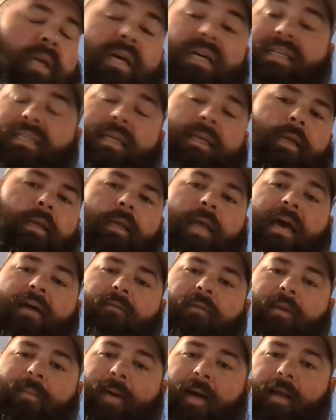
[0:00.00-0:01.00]
because I didn't
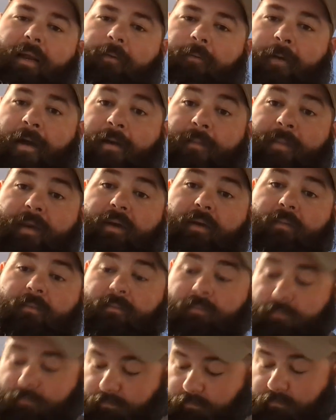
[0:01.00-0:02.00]
have anybody around me
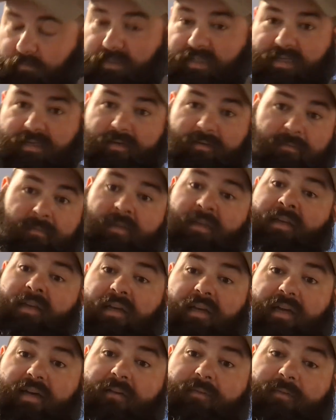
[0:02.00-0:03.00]

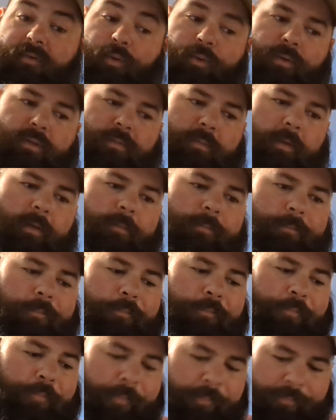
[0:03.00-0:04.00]
Influence me
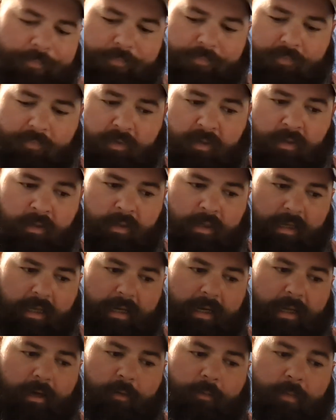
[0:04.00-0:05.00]

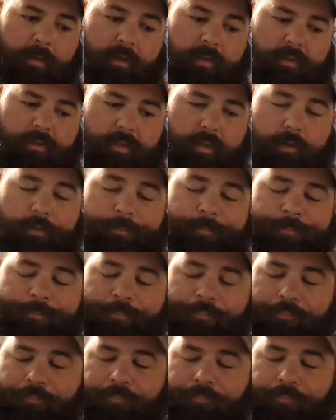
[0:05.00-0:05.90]
and help me. So